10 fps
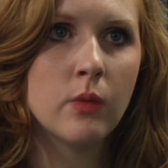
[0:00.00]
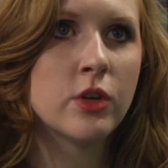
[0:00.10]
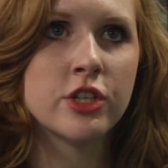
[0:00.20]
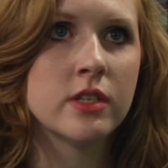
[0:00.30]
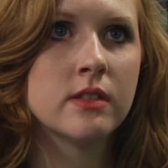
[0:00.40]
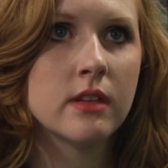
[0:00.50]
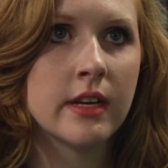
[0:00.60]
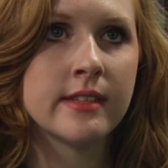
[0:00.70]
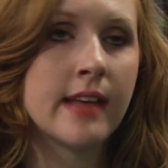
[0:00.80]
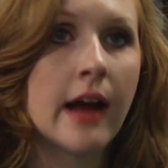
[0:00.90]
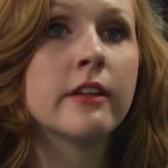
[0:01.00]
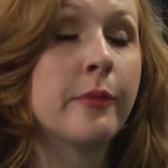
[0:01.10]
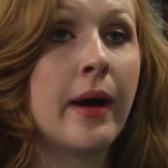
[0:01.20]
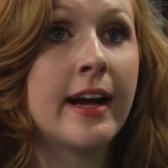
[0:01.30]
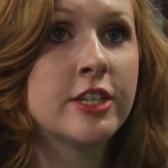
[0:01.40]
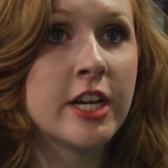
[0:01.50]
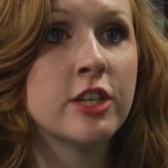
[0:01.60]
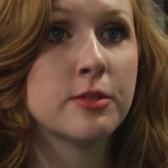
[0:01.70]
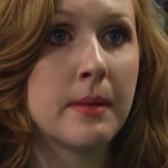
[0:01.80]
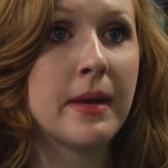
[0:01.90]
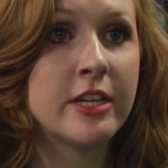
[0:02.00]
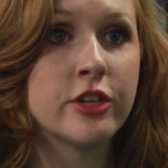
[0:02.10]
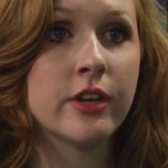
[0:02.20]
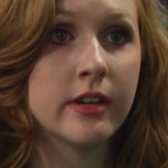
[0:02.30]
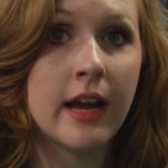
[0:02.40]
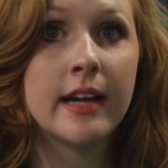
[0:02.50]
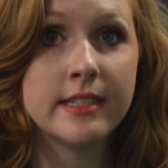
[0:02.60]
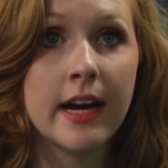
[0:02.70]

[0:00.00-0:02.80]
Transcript: which is exactly why I changed my major 9